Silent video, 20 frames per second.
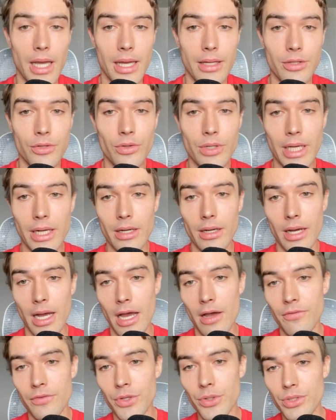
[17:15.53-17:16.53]
You can
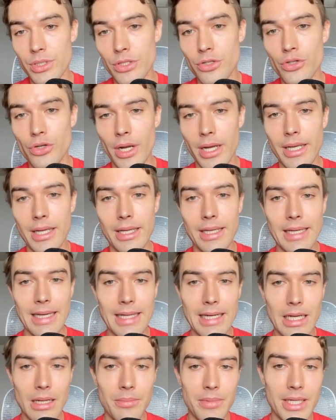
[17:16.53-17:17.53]
have user tracking
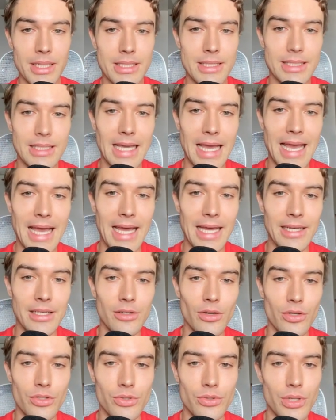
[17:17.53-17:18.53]
and limits, and
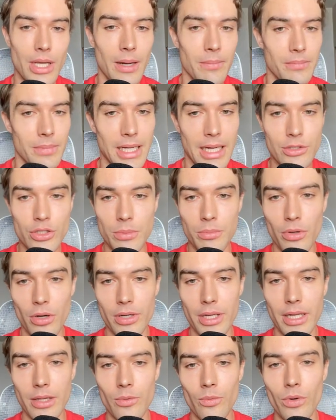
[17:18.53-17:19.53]
also, yeah, country
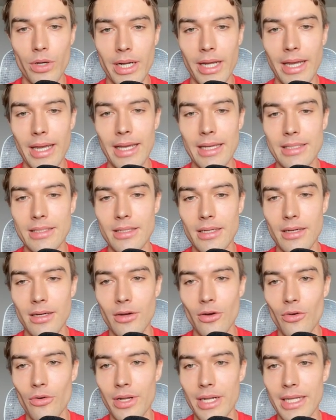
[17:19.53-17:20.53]
blocking, what I
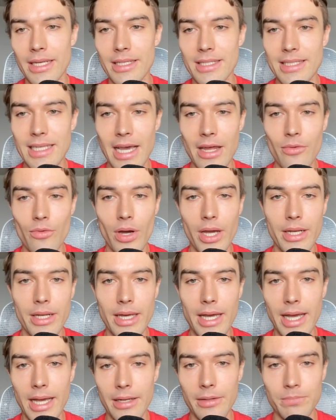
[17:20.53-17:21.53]
already said, right?
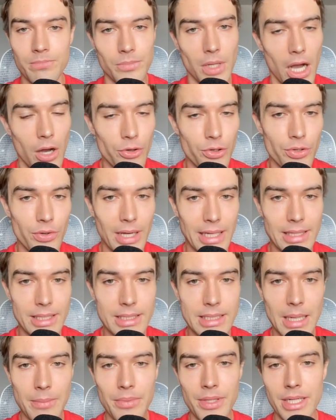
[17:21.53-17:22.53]
And how you get
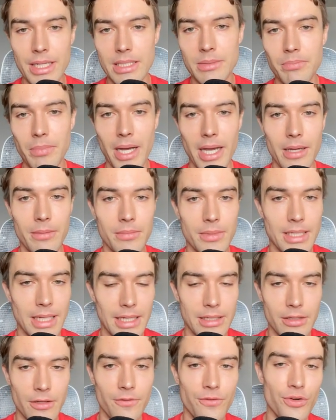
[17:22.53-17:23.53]
this template is by
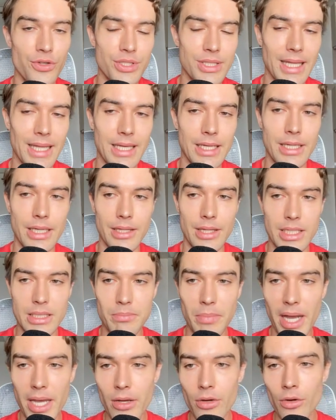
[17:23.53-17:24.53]
clicking the first link in this
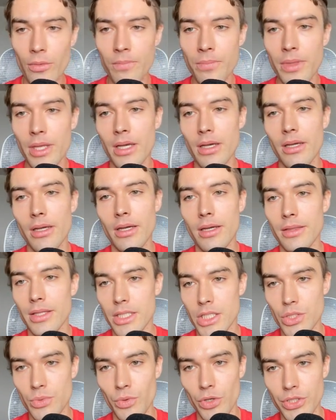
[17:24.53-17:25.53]
bio.
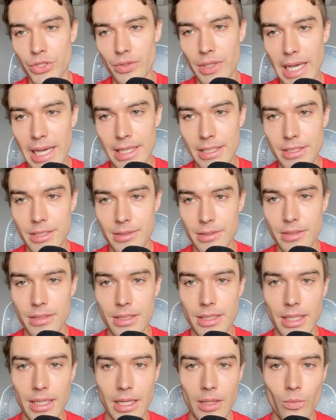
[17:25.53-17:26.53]
This is what you get
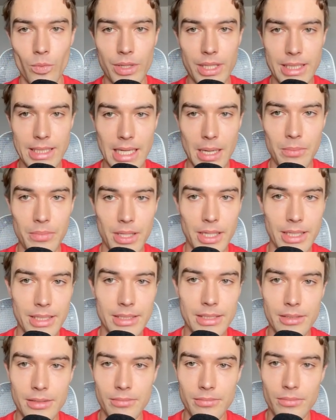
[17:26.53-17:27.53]
with the
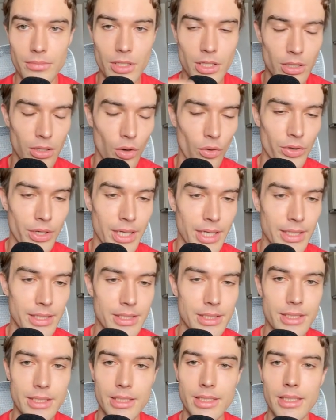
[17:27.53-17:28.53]
template. Clone
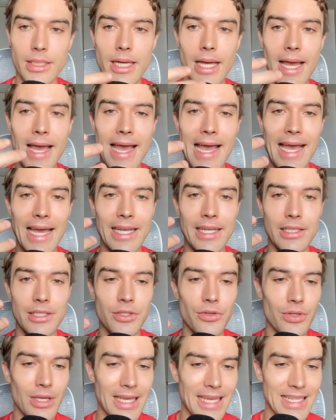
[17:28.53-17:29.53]
it, and
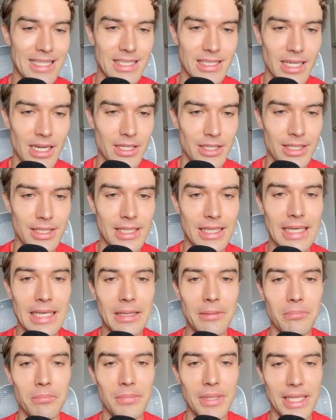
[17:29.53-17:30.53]
you can get started
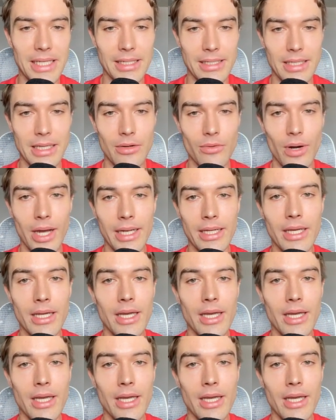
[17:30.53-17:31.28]
immediately, right?